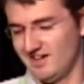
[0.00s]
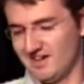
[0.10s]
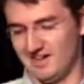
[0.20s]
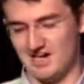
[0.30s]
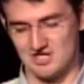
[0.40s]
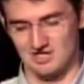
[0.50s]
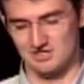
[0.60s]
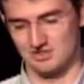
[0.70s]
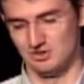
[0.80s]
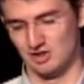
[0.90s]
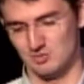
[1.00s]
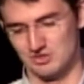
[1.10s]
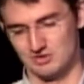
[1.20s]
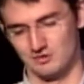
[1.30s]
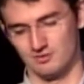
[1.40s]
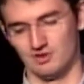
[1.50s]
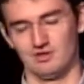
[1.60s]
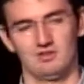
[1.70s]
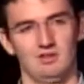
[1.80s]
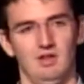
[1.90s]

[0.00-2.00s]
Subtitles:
Asia, Eastern Europe, and so forth.